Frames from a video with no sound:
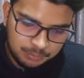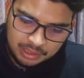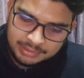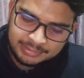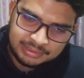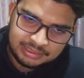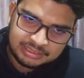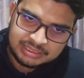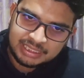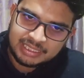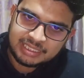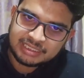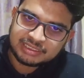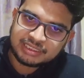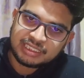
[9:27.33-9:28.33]
But
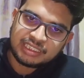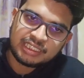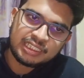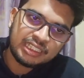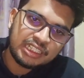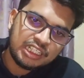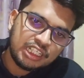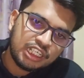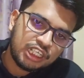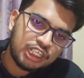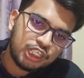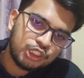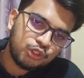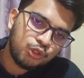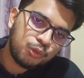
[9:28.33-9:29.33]
seriously,
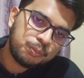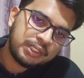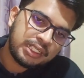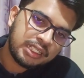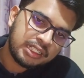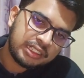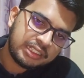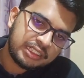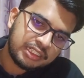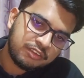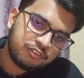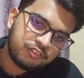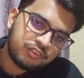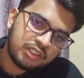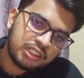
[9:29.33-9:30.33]
no player in the
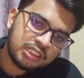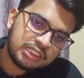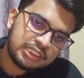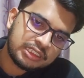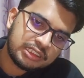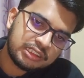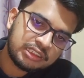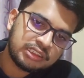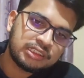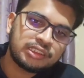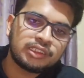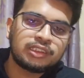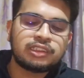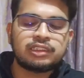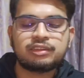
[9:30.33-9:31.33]

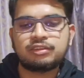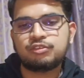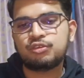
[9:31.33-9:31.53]
world